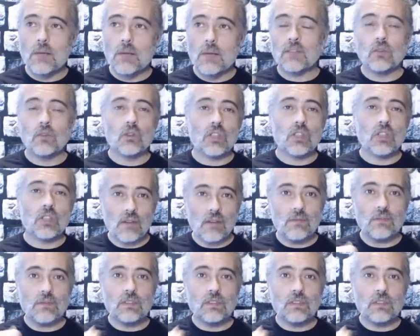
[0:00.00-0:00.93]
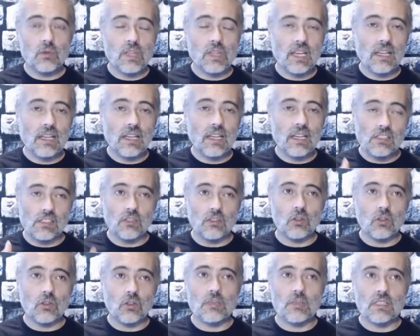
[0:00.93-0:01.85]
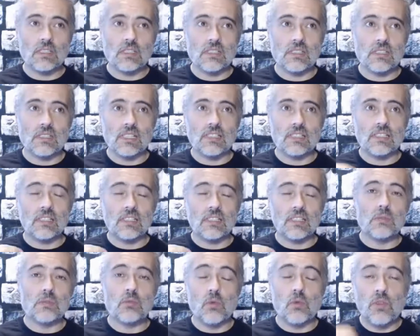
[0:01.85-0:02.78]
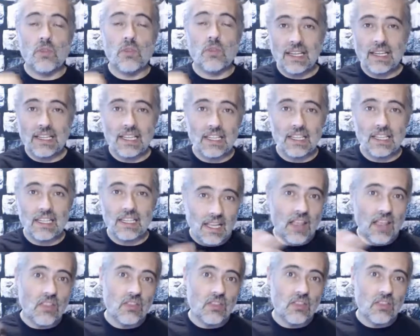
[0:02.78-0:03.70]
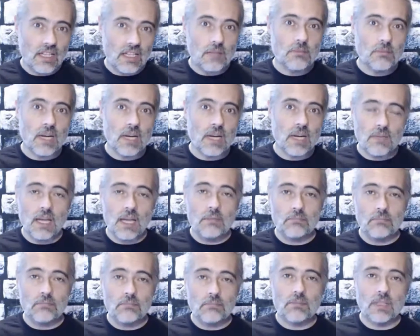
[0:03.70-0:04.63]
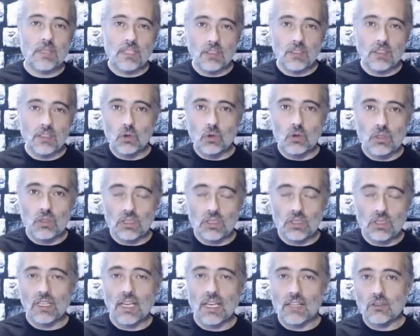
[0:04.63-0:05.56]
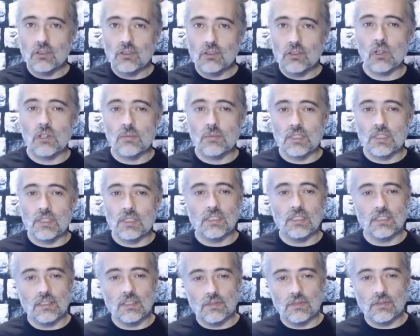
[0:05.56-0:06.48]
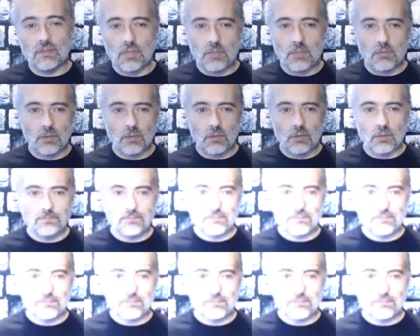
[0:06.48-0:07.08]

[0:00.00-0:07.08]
But if you're comfortable with that and it's a document that's designed to get people thinking, then a mind map might be a good uh, document to deliver to people.